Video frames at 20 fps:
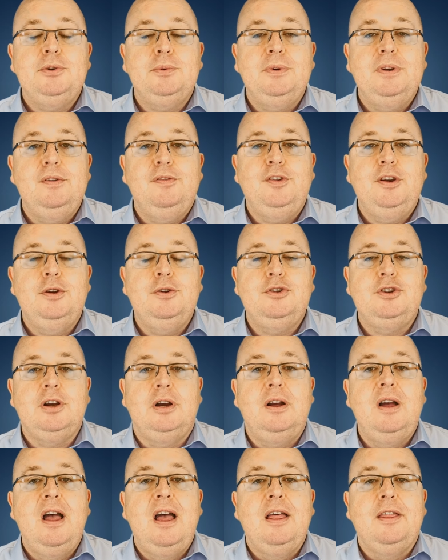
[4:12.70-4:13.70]
in the
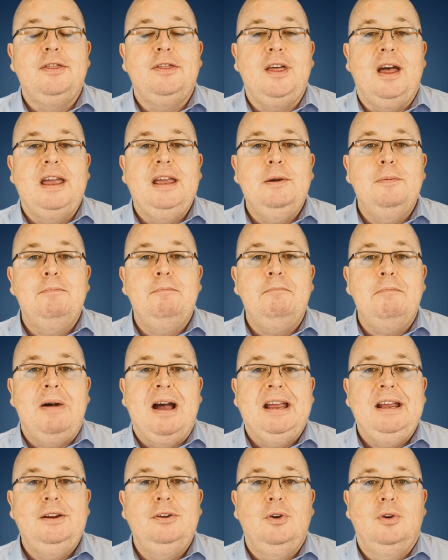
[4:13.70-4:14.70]
future, they
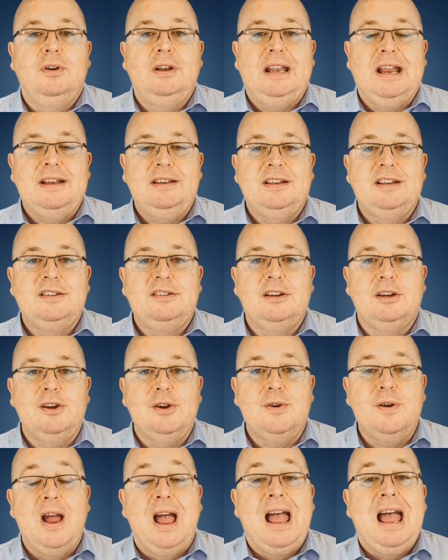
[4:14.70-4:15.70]
may not lend it to
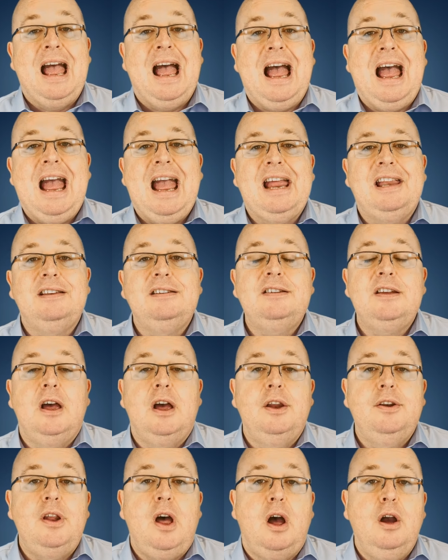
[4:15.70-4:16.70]
you. And
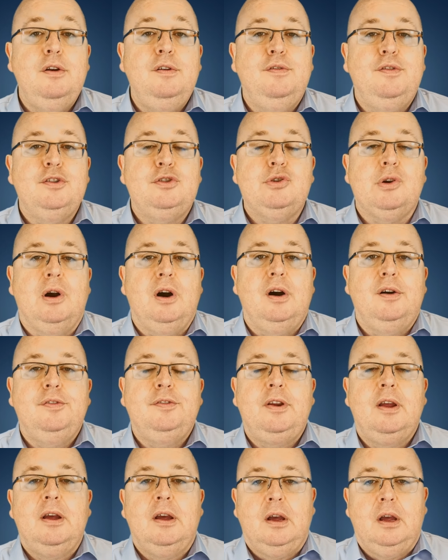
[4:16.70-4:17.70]
an
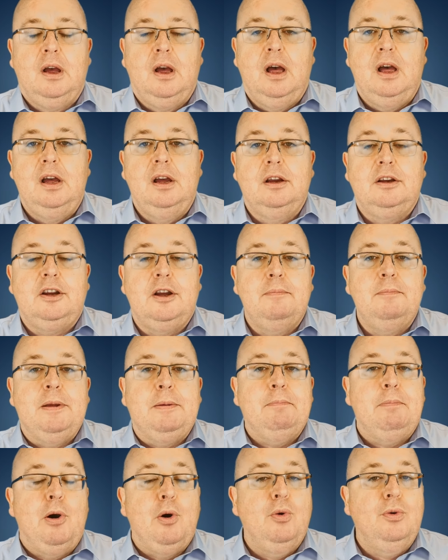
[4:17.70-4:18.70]
overdraft can be
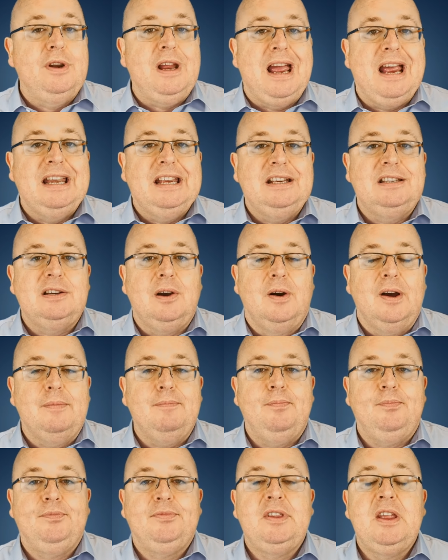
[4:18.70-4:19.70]
pulled at any time.
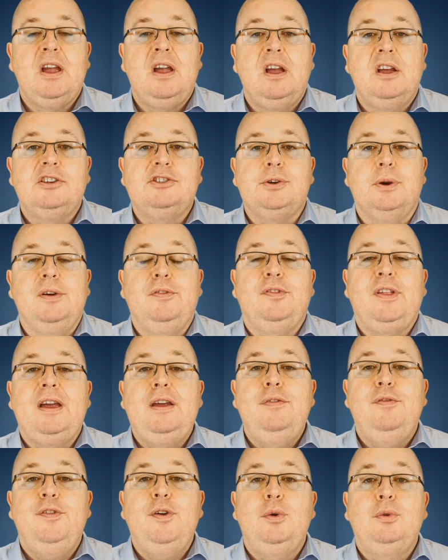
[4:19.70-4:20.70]
So if they
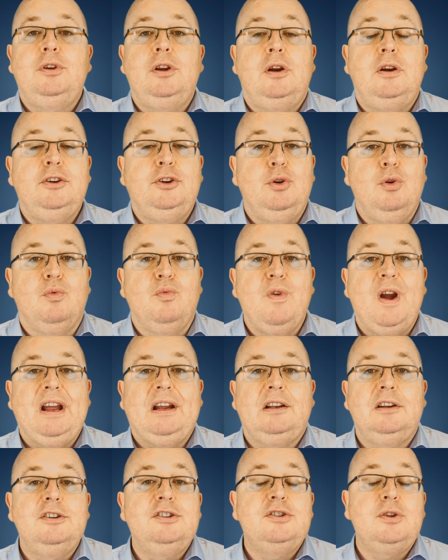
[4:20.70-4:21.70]
feel like you're
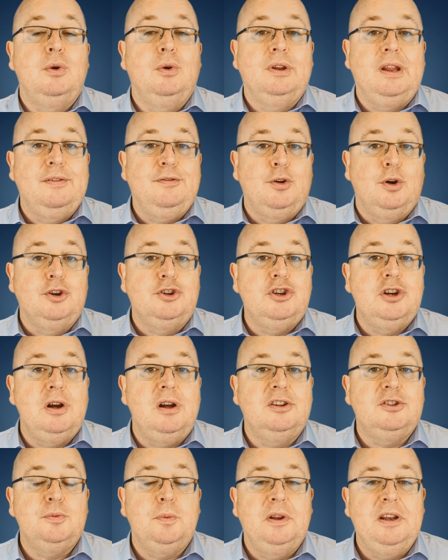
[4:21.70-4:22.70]
reckless or they've got a
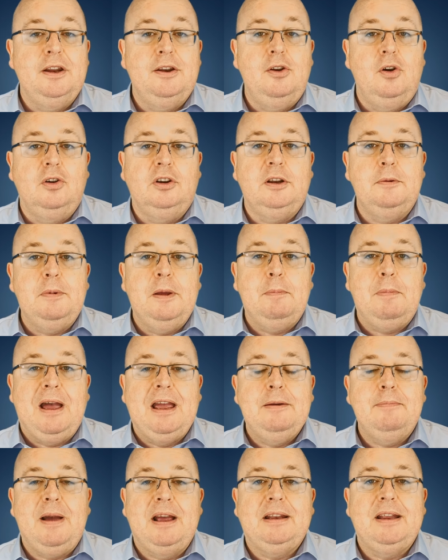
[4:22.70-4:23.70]
chance where they're not going to be
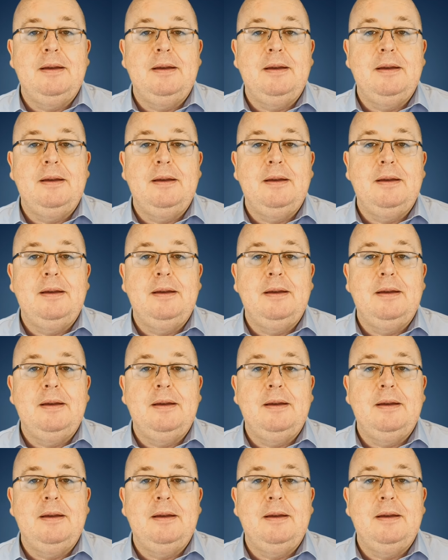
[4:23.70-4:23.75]
paid back their